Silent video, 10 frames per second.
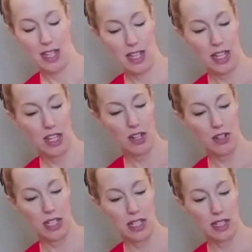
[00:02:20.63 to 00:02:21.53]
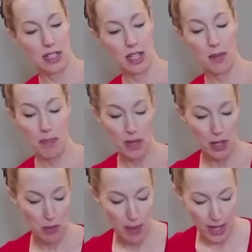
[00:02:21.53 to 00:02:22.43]
Here is another
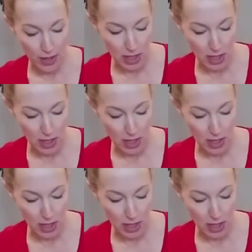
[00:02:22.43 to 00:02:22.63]
Paring